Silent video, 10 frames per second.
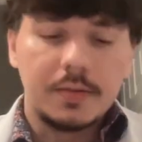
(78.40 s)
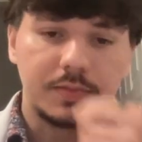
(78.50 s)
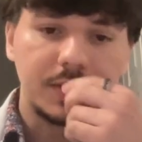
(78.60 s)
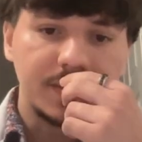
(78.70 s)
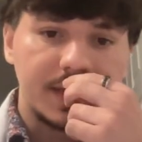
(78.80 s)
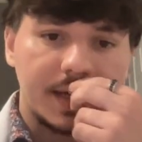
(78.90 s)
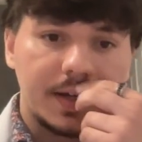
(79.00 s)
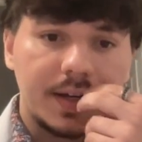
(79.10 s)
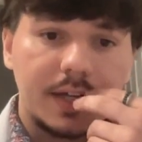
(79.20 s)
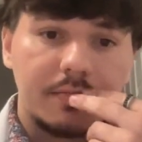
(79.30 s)
Two
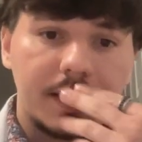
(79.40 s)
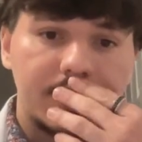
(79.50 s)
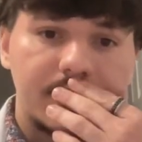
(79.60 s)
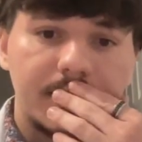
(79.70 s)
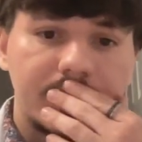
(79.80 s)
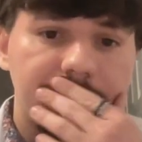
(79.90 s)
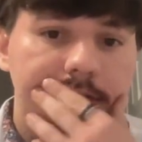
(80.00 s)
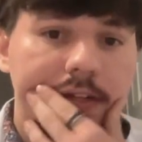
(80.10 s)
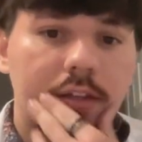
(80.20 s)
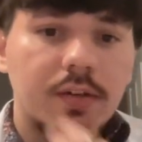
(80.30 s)
secondary measures,
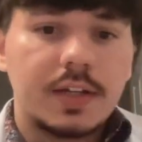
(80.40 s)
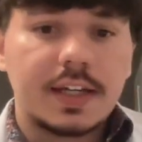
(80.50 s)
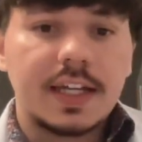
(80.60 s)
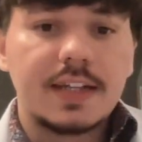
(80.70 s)
including